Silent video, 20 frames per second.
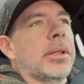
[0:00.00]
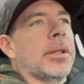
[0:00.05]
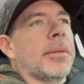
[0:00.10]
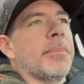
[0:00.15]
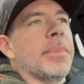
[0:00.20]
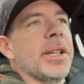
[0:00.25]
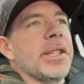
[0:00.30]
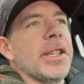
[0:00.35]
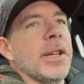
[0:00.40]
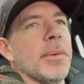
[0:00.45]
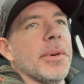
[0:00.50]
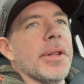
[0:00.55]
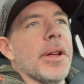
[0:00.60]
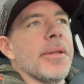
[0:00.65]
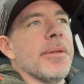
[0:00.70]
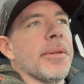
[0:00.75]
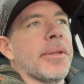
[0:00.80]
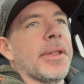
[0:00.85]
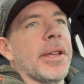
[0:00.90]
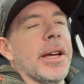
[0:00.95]
busy with
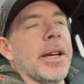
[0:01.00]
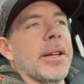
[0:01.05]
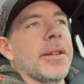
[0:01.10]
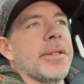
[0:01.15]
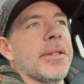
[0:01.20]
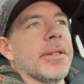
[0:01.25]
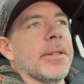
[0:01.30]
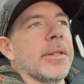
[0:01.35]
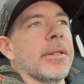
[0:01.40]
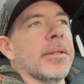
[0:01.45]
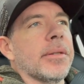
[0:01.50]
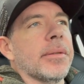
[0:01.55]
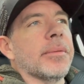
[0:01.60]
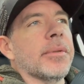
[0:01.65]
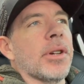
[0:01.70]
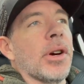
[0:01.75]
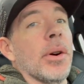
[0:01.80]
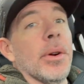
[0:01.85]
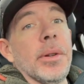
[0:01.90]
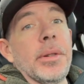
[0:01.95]
other things.
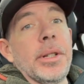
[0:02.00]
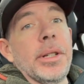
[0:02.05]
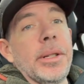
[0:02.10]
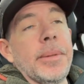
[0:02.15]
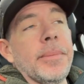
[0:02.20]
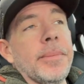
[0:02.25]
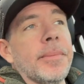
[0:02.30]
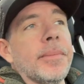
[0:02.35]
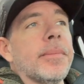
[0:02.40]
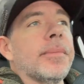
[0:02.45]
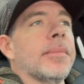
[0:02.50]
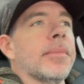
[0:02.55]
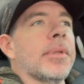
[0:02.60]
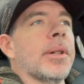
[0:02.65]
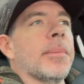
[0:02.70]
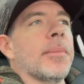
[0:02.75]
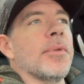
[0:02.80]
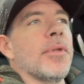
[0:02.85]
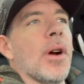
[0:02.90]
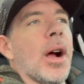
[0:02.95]
Currently
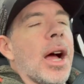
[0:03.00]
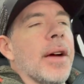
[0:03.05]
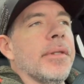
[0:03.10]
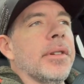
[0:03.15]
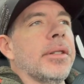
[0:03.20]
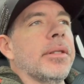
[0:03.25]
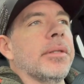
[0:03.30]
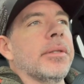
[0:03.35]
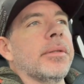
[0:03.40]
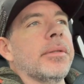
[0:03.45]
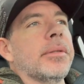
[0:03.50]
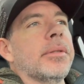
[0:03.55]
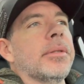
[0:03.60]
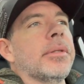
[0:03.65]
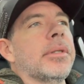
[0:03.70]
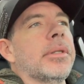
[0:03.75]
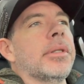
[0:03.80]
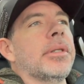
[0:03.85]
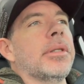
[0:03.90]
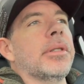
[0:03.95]
driving
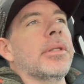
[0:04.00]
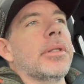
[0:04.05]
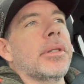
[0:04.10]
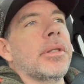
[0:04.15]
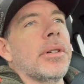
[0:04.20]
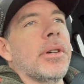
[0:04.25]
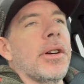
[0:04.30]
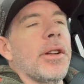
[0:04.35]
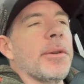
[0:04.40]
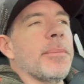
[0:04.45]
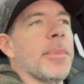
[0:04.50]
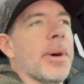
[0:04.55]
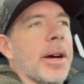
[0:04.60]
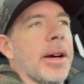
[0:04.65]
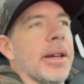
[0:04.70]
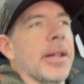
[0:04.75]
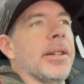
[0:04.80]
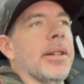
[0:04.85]
on my